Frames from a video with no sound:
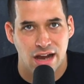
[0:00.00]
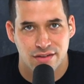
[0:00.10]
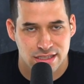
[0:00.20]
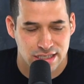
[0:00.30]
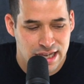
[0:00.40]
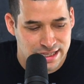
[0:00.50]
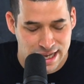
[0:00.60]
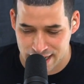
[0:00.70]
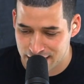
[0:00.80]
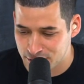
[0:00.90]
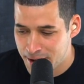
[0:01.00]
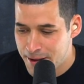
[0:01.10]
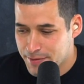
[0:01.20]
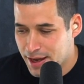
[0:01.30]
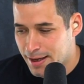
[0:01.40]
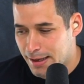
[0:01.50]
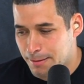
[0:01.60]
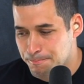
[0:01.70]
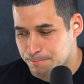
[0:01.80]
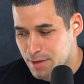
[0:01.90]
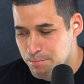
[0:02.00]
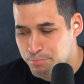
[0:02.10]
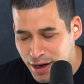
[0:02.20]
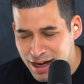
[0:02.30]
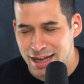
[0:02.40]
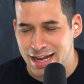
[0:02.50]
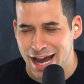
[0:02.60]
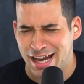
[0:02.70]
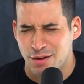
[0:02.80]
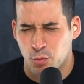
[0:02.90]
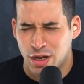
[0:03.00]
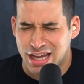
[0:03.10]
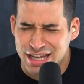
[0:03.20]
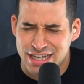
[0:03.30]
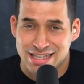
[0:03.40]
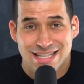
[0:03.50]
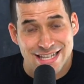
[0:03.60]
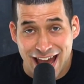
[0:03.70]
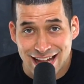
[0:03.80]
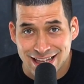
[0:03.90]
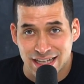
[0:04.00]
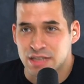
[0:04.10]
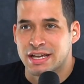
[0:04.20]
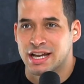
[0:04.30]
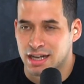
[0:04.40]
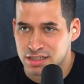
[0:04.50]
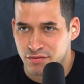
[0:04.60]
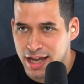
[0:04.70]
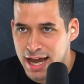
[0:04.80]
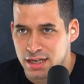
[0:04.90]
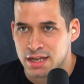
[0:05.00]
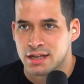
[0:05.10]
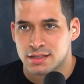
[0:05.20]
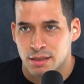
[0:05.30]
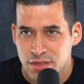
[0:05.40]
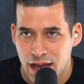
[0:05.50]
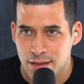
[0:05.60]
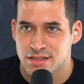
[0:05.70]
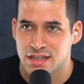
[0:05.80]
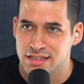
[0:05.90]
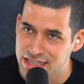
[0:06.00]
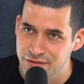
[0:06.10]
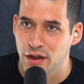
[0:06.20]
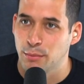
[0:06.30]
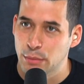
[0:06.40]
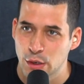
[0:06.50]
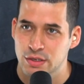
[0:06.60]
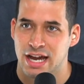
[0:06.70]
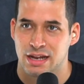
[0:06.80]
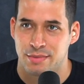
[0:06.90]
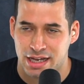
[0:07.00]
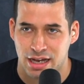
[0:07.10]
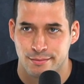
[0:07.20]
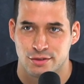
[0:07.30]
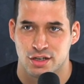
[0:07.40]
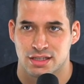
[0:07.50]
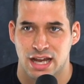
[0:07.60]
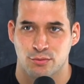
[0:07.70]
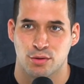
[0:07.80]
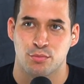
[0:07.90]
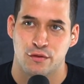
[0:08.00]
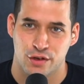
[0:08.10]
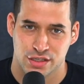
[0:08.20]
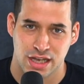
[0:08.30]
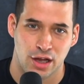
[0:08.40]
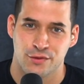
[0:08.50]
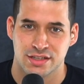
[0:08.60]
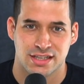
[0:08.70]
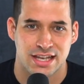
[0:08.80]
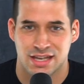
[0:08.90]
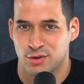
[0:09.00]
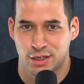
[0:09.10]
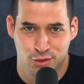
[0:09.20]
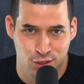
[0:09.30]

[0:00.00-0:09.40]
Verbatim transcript: obviously at that age. Um, but what I think is sad then is because of that, sometimes the default mode kind of becomes just like remove yourself and see them when they're